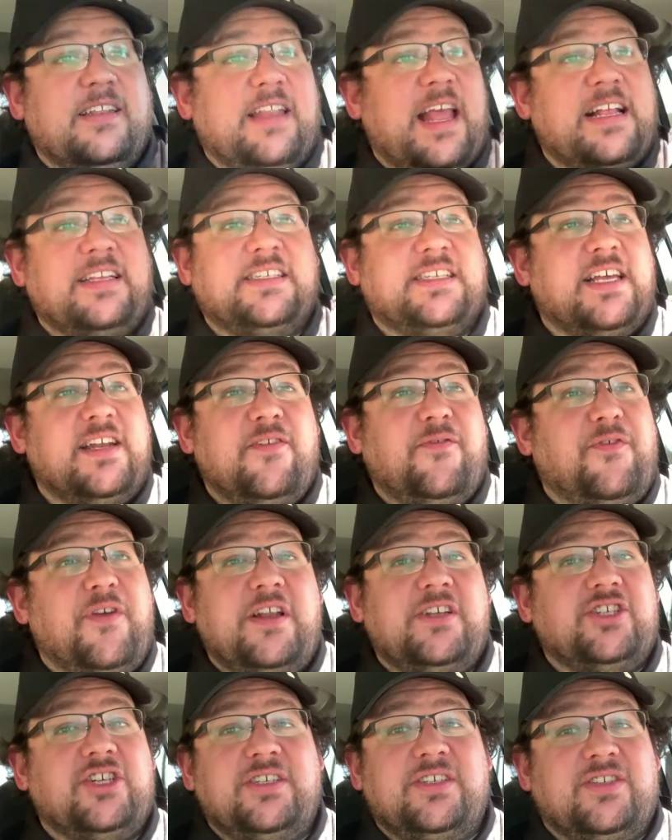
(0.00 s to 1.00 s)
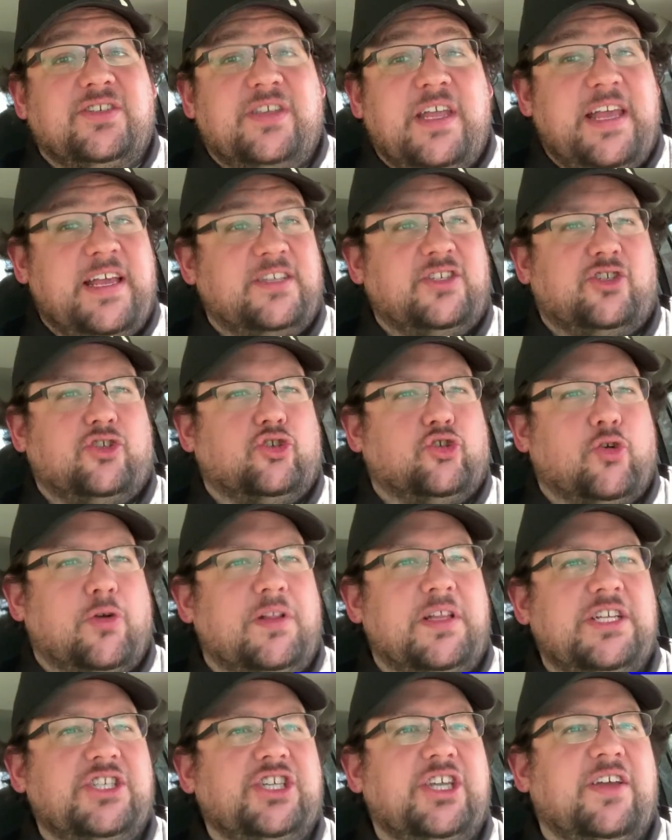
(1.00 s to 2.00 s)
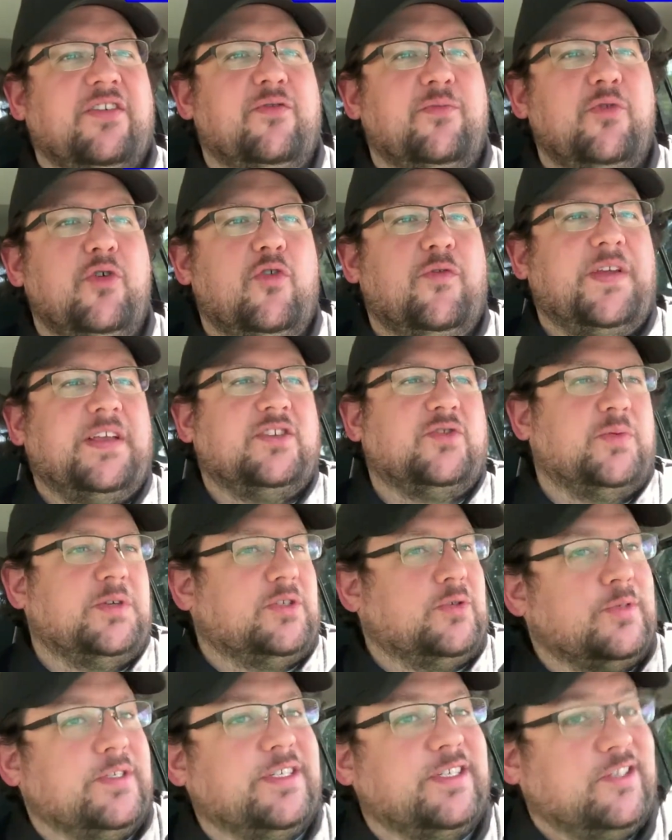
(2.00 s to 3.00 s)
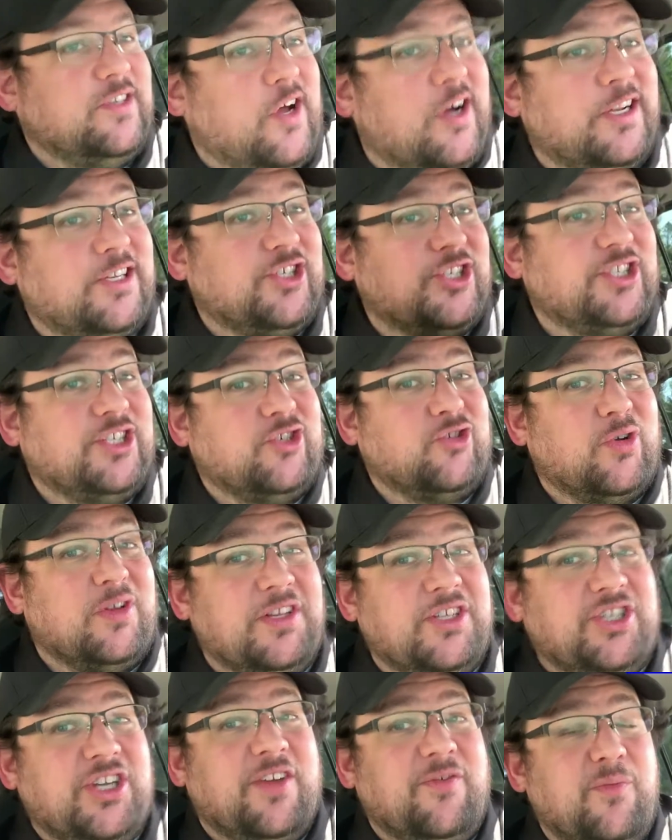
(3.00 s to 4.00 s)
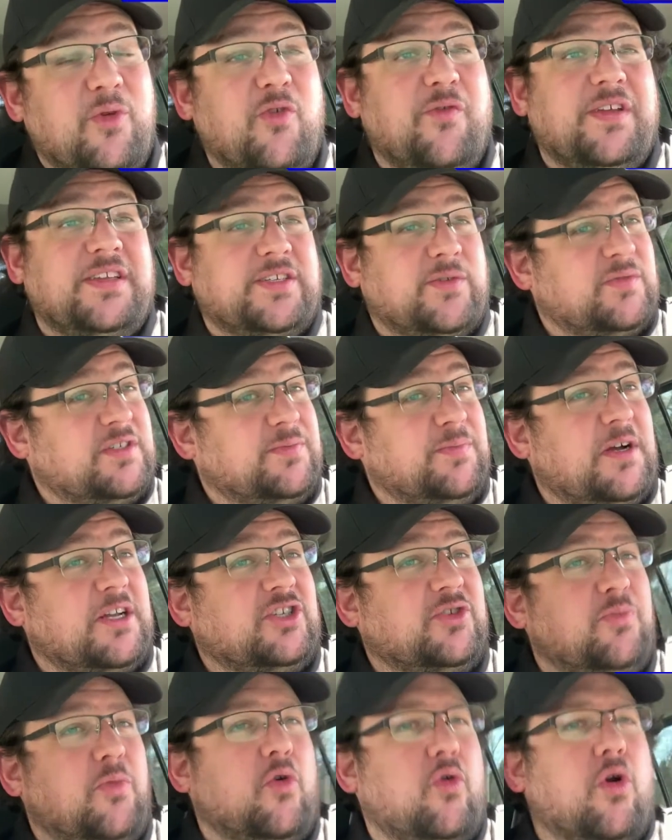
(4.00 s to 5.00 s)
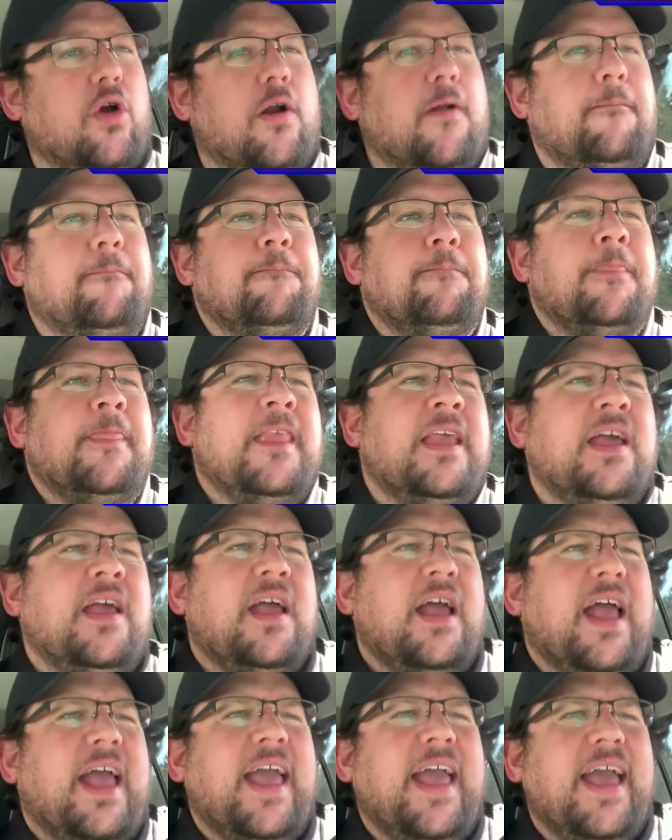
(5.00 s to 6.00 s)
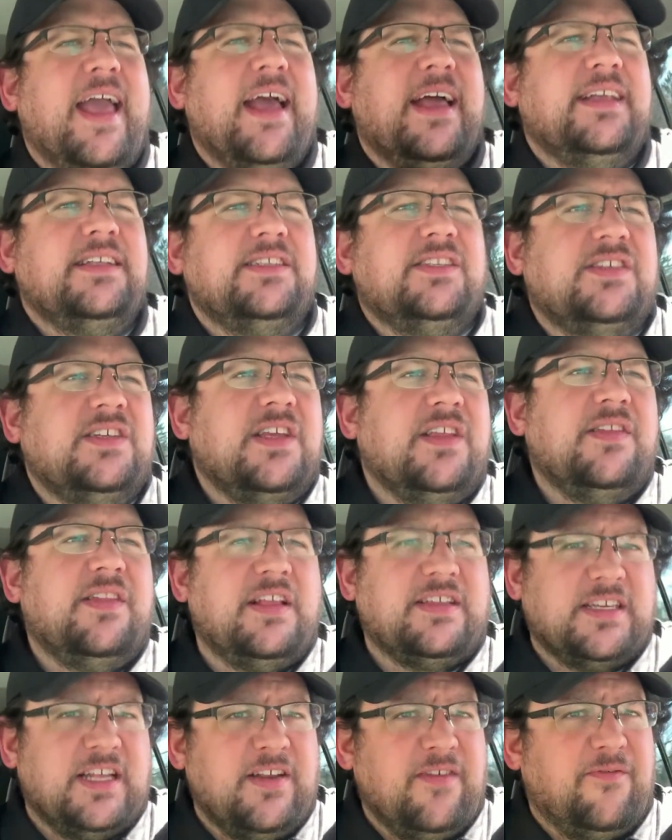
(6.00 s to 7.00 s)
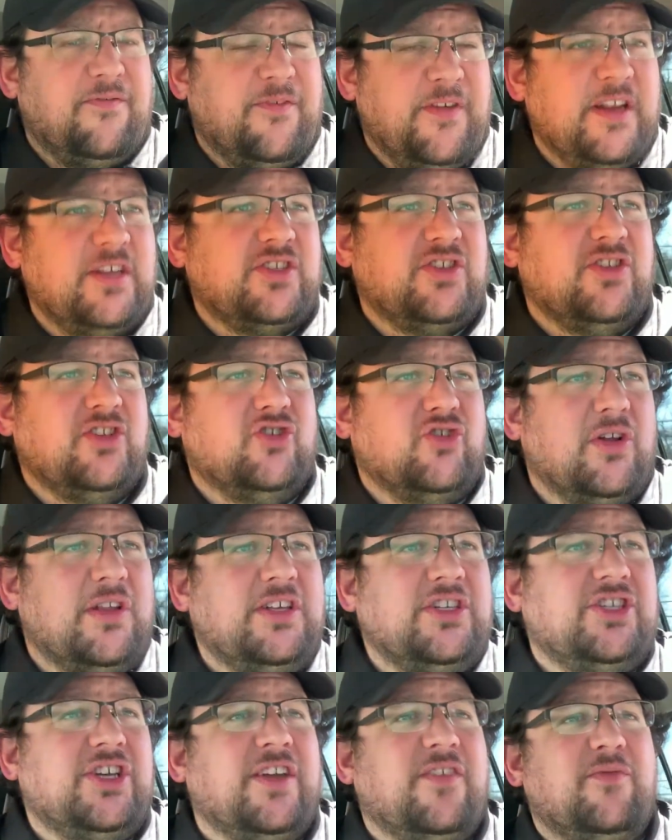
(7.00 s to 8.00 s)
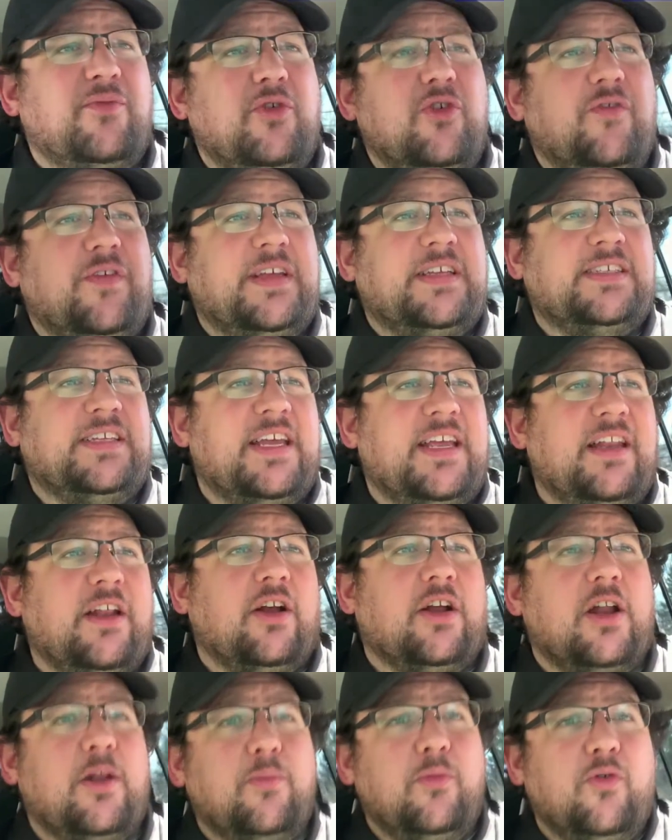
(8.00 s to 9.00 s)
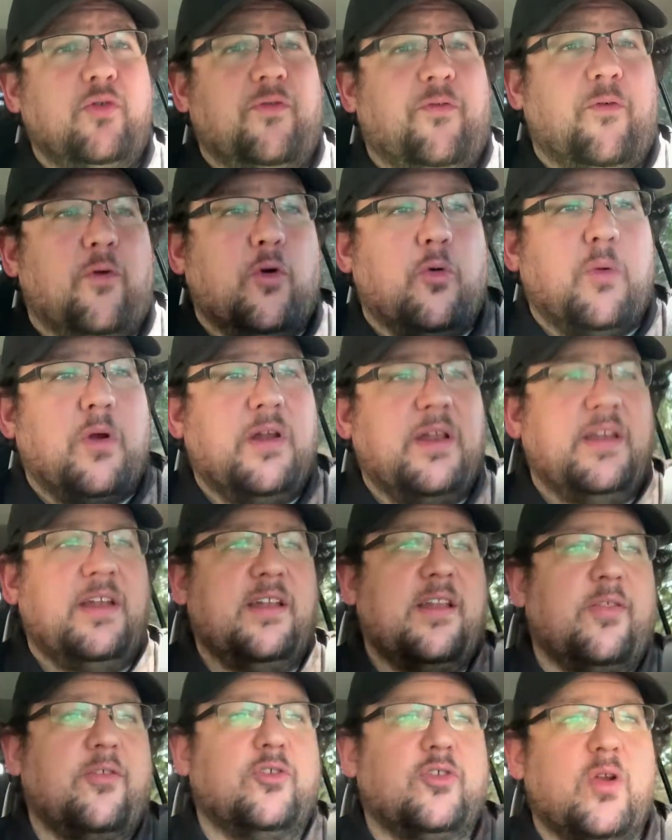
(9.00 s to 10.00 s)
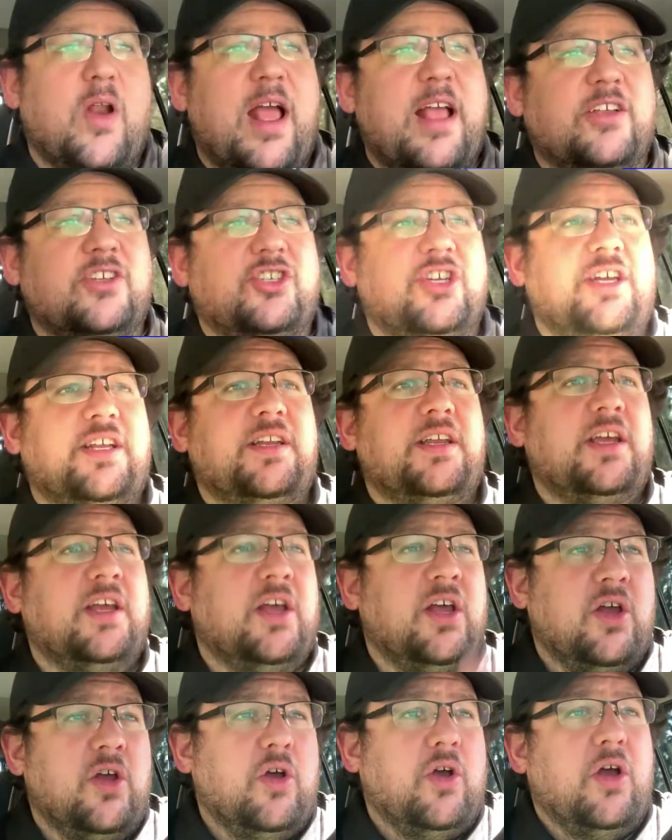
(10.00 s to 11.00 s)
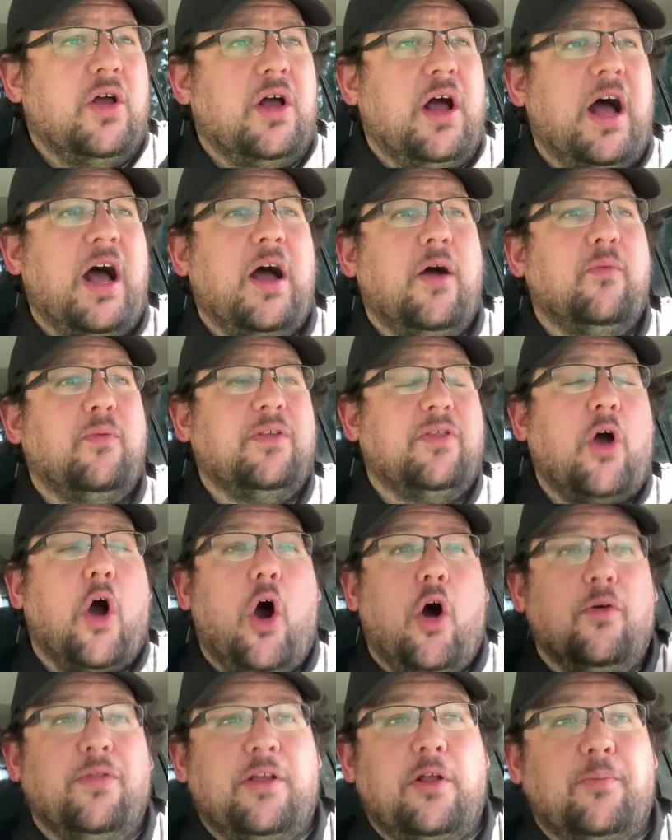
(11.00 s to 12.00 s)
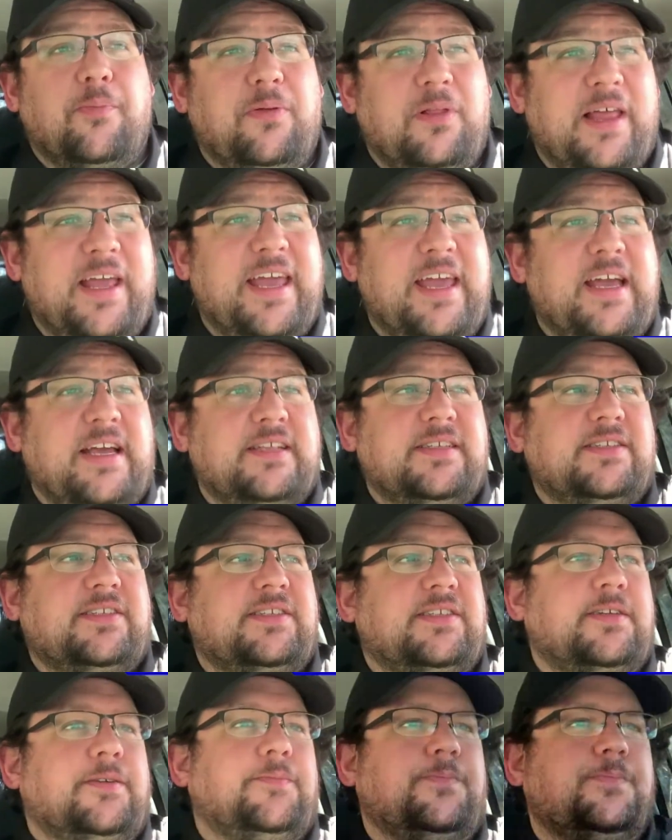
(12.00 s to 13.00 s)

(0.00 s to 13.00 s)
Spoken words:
That's going to finish his trilogy of movies, which was not just a trilogy of movies, it was much more. And that's going to finish the trilogy of movies, and they're going to move forward in another direction with all their plans.